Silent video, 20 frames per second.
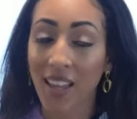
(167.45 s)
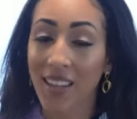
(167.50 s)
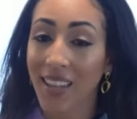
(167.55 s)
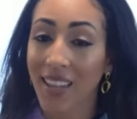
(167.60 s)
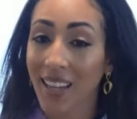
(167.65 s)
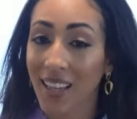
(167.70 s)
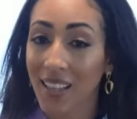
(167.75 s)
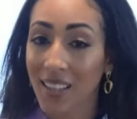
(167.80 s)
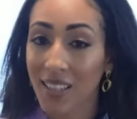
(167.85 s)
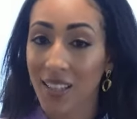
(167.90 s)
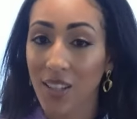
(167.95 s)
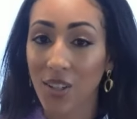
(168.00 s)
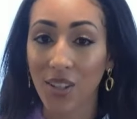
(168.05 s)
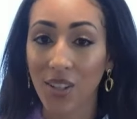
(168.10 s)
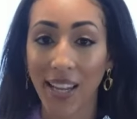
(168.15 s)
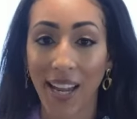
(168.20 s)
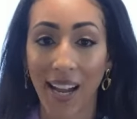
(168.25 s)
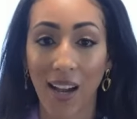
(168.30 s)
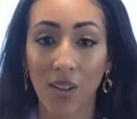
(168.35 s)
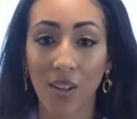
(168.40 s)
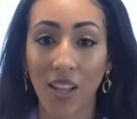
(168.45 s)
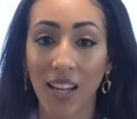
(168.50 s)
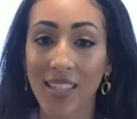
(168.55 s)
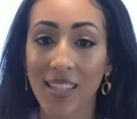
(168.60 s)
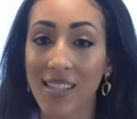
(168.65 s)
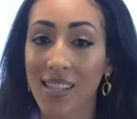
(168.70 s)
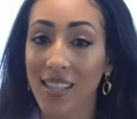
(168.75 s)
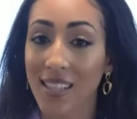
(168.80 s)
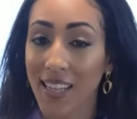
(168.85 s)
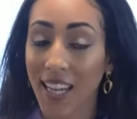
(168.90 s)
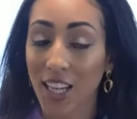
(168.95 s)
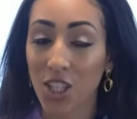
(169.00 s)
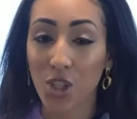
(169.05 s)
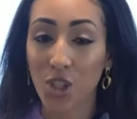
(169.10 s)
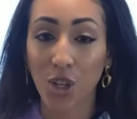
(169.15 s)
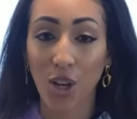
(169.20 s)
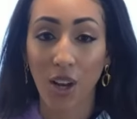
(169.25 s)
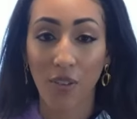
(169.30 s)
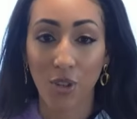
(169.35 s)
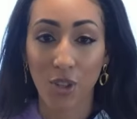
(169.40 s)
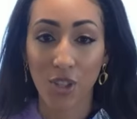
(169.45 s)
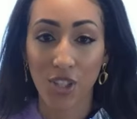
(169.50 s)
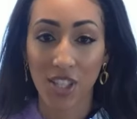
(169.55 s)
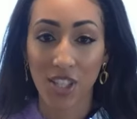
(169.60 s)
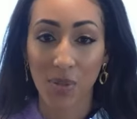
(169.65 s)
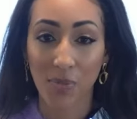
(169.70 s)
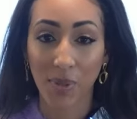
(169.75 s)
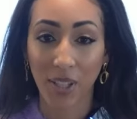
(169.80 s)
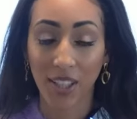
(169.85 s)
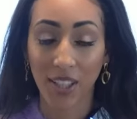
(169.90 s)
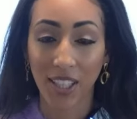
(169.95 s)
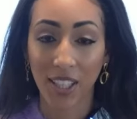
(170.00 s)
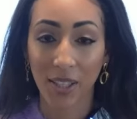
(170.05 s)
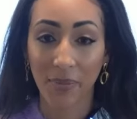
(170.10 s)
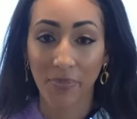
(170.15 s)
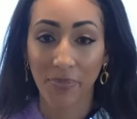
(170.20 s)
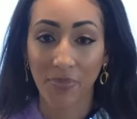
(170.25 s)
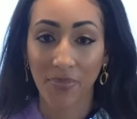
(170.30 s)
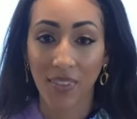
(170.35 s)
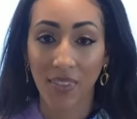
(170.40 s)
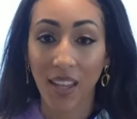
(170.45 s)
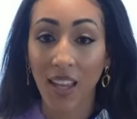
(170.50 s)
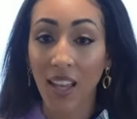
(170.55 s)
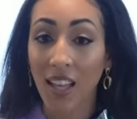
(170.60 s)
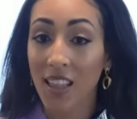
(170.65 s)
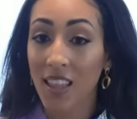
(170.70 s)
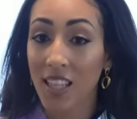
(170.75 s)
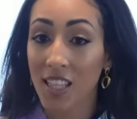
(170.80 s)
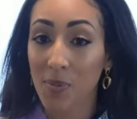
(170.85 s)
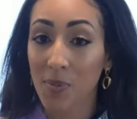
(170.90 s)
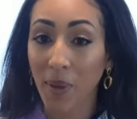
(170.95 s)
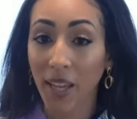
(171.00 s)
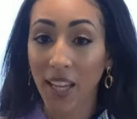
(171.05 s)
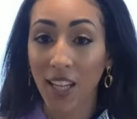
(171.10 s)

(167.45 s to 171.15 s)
that clearly outlines the nature of your disability. This may